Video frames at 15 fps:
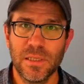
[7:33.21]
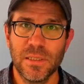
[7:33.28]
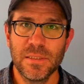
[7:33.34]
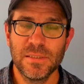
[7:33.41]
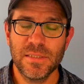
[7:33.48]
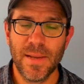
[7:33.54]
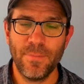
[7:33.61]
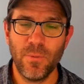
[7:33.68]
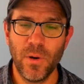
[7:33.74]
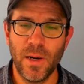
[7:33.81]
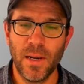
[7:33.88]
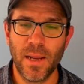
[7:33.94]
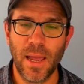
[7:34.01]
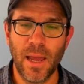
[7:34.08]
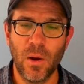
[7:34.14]

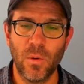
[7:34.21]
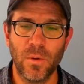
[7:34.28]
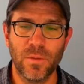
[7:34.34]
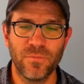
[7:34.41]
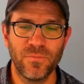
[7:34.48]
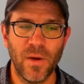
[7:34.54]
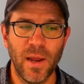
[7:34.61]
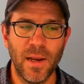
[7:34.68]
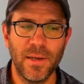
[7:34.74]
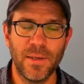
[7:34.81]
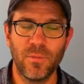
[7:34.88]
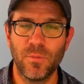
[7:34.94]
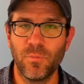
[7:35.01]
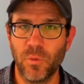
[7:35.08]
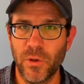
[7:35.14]
separating out find and
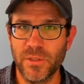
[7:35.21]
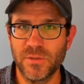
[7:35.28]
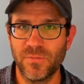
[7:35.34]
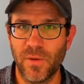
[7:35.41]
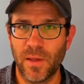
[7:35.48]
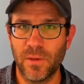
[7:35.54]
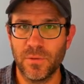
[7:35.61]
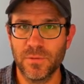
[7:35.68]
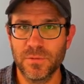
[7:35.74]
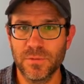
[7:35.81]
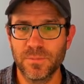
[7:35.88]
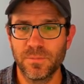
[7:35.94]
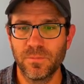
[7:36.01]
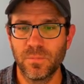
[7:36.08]
replace values.